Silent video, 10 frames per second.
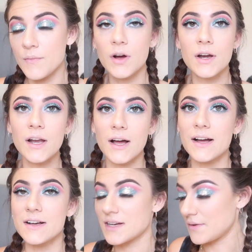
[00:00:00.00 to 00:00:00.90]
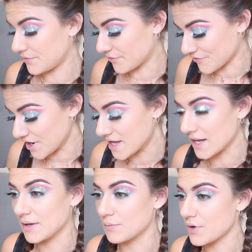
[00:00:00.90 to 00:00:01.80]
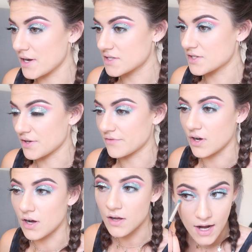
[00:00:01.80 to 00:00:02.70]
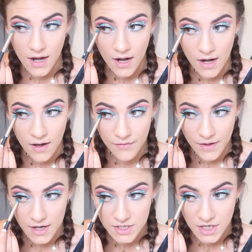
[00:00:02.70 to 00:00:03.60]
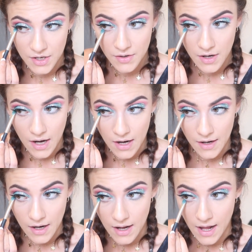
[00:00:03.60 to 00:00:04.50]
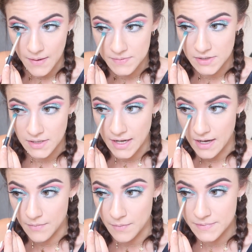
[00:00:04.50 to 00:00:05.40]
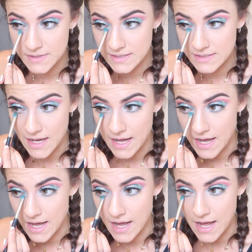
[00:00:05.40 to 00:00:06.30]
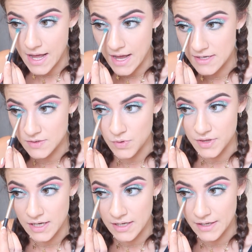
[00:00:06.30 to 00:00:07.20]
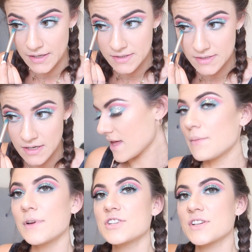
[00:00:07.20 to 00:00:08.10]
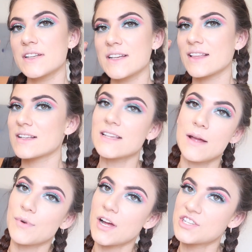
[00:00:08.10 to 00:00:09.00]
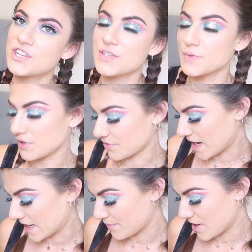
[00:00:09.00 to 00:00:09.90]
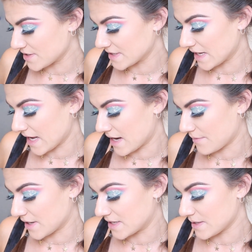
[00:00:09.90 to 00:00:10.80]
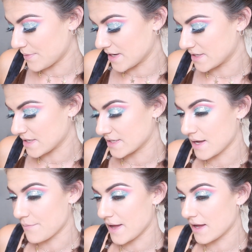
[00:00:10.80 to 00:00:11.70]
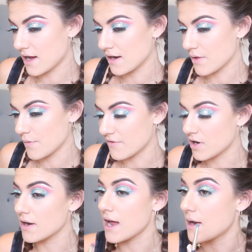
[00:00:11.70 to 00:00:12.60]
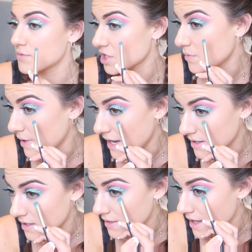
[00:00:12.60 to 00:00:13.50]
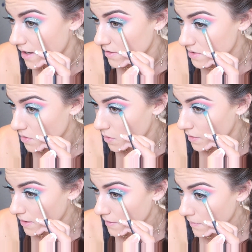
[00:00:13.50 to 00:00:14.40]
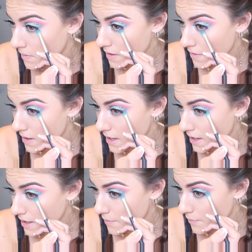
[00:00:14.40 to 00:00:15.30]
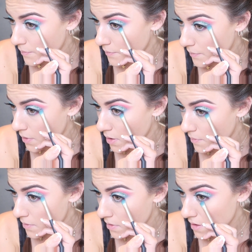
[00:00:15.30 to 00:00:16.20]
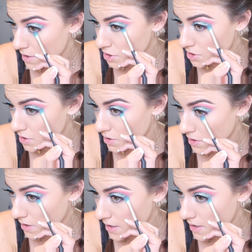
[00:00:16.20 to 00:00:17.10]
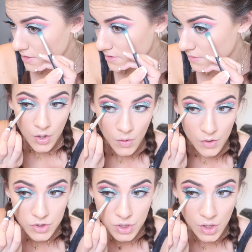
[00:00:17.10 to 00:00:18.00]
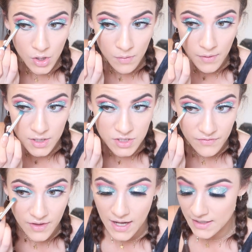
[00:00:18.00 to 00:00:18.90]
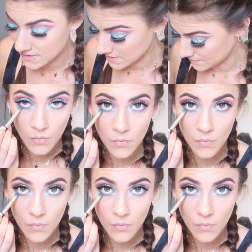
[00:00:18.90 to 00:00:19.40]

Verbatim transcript: I'm not gonna lie guys, I'm freaking impressed so far. I love the eyeshadow and I absolutely am obsessed with the glitters. Then we're just gonna take that same brush because we're not really gonna be using it again. I'm gonna dip it into the same pink color that we've got and I'm just gonna blend it in the outer corner. Kind of create like a purplish tone I guess. You don't want too much of that.